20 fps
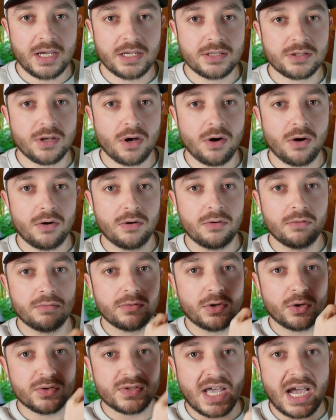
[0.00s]
And so
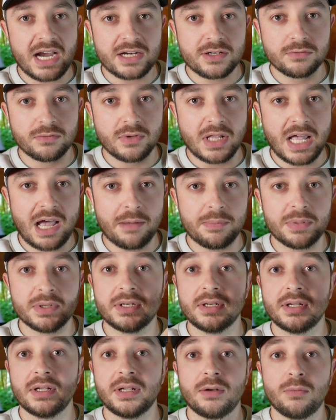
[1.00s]
those actions will
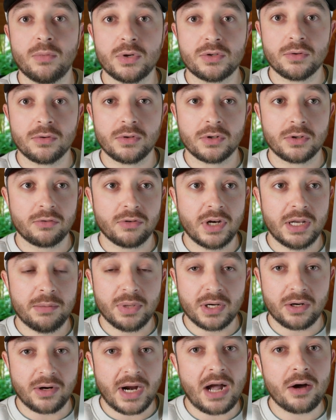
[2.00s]
happen, which will
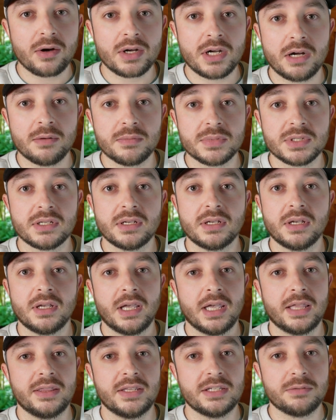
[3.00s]
create better outcomes.
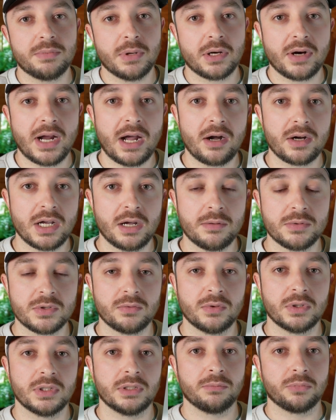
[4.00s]
And these better
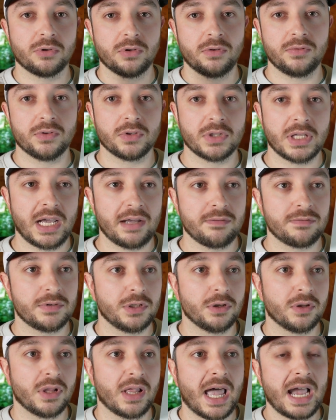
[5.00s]
outcomes will improve your life.
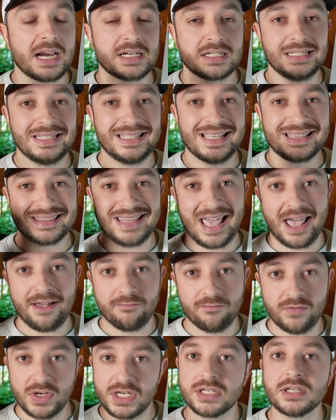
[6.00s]
And you'll actually get
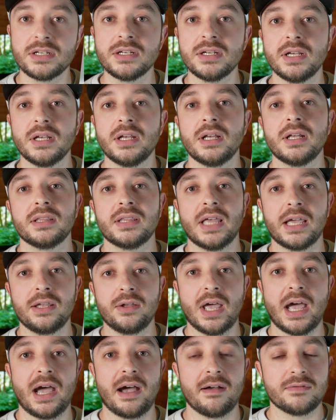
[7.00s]
that vision that
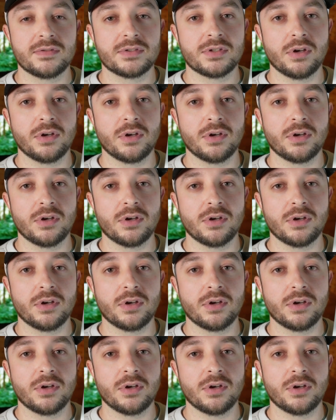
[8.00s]
you have.